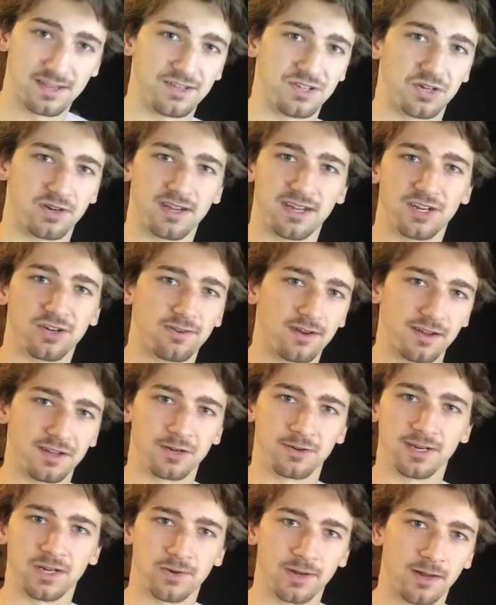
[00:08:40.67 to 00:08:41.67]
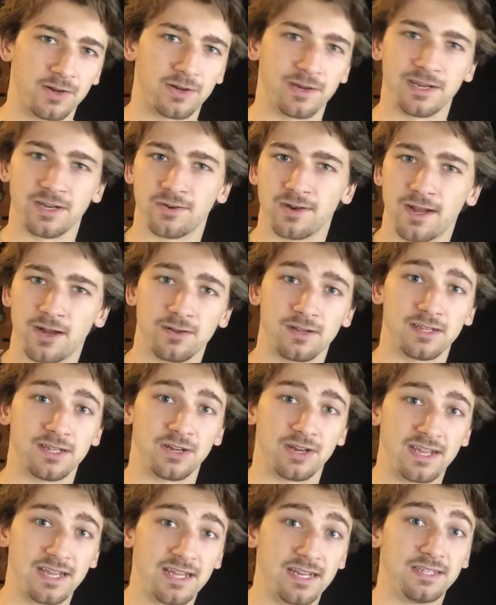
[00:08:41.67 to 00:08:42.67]
you're in, you're out, you're in, you're out, you're in, you're out,
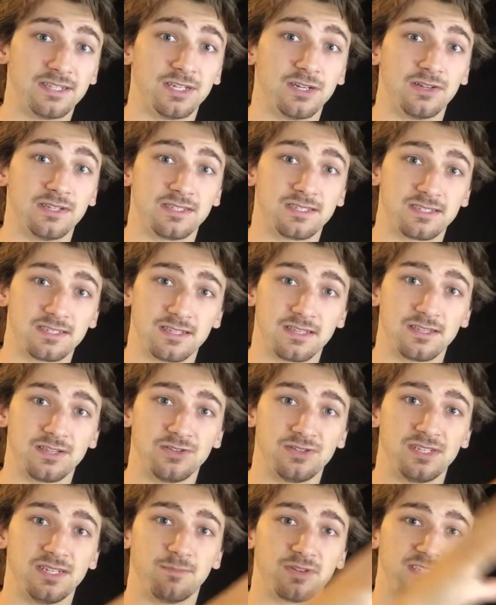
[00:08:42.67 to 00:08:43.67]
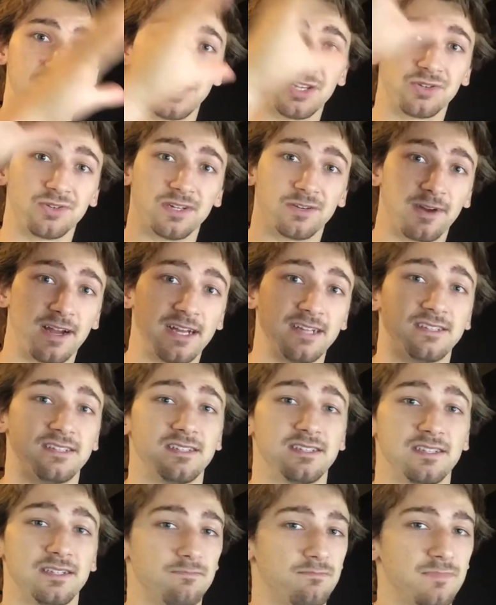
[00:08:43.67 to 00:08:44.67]
you're in until you see potential and it
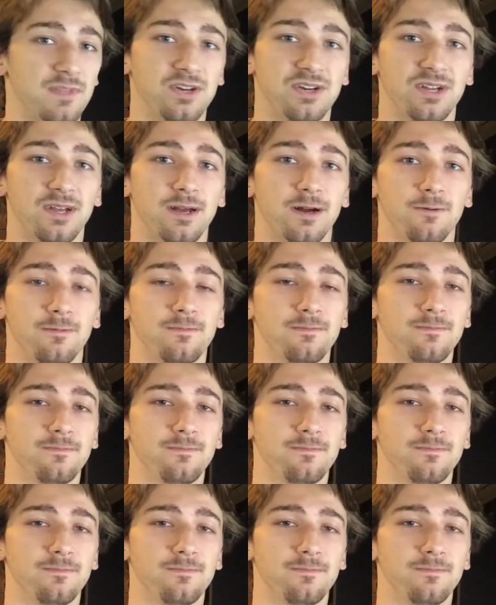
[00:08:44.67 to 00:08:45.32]
rises, and there you go.